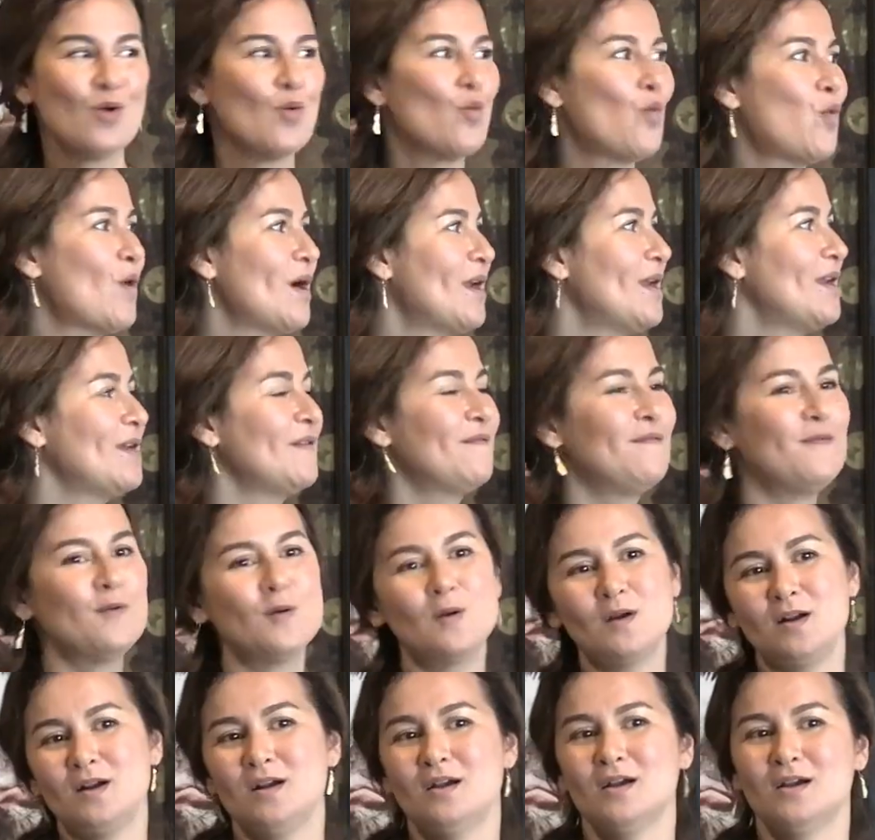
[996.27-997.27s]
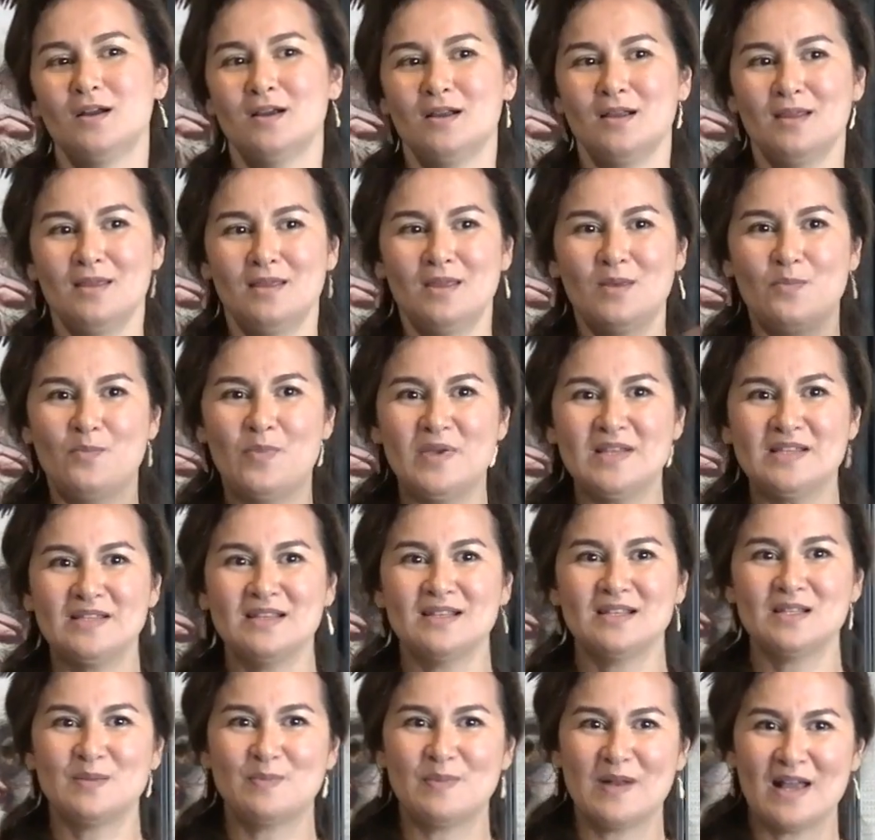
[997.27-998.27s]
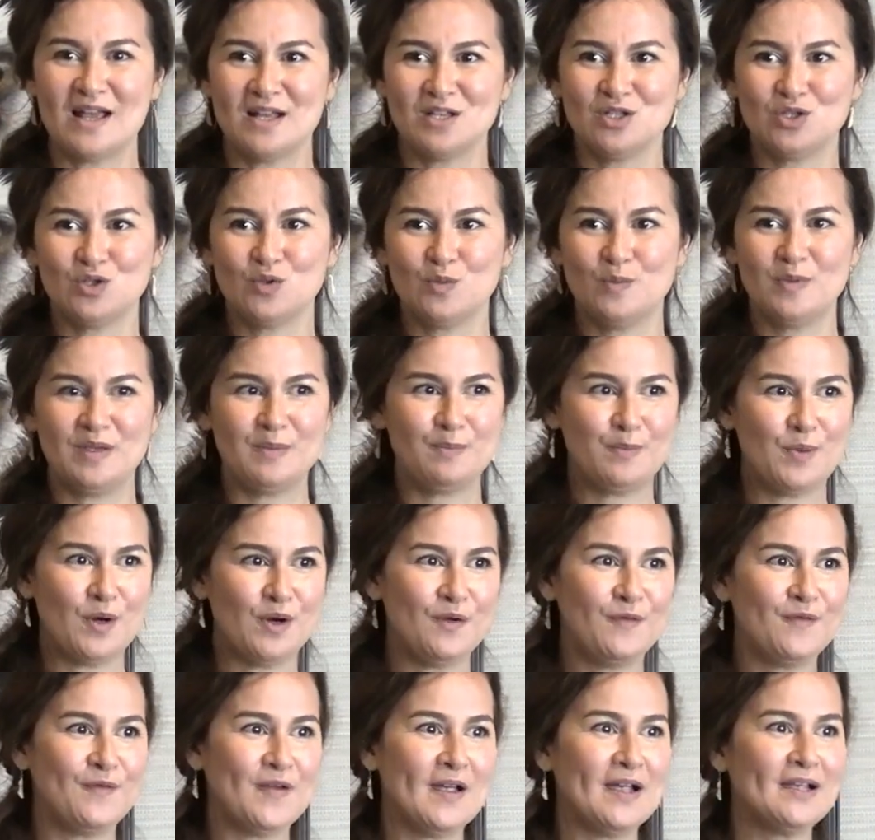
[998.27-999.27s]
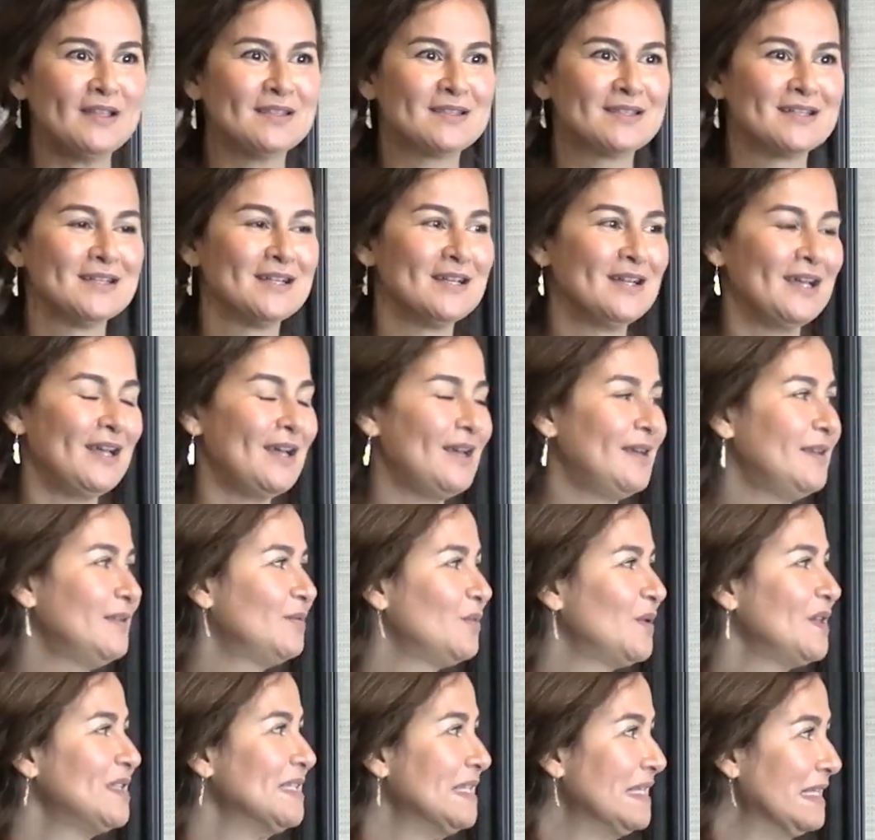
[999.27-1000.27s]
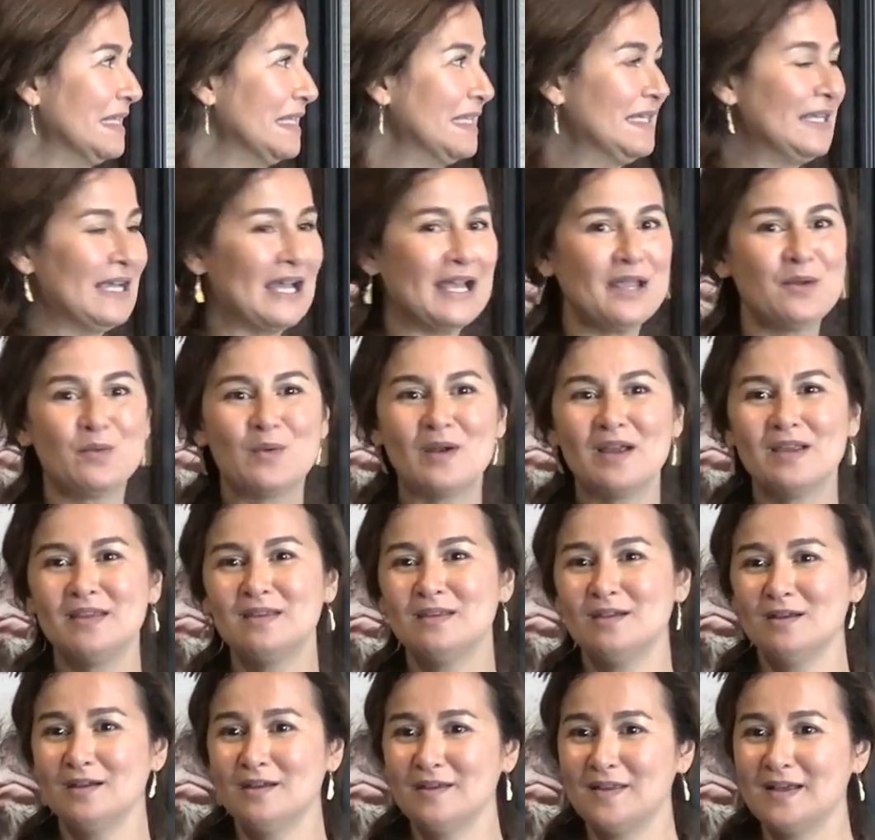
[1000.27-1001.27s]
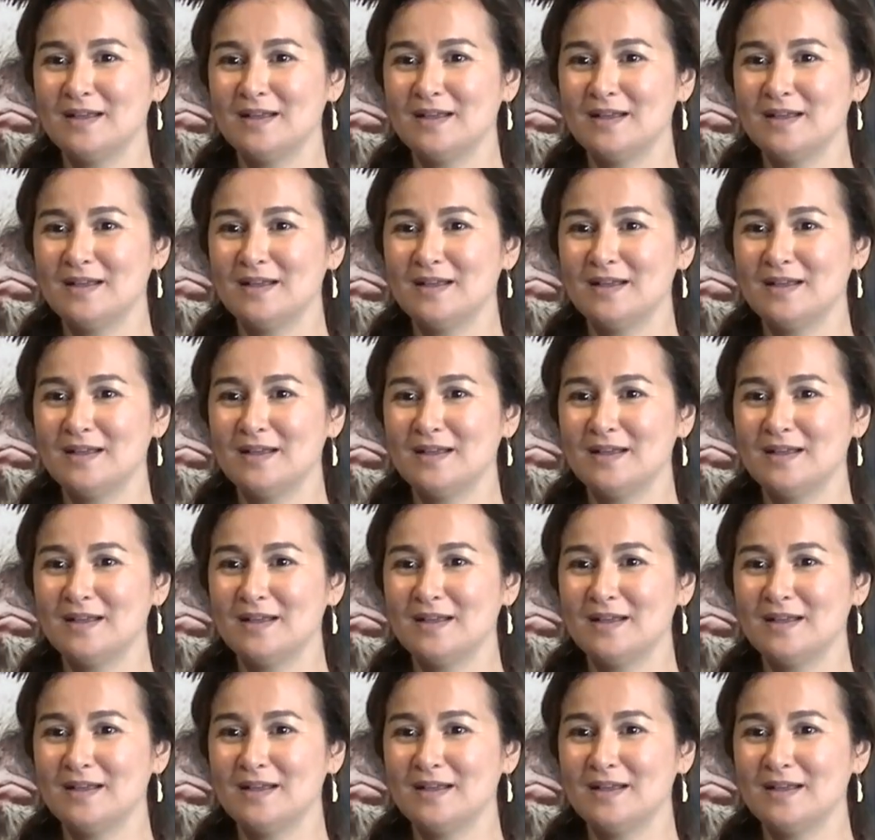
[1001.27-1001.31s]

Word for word: waiting for the business plan to be perfect and recently I read uh,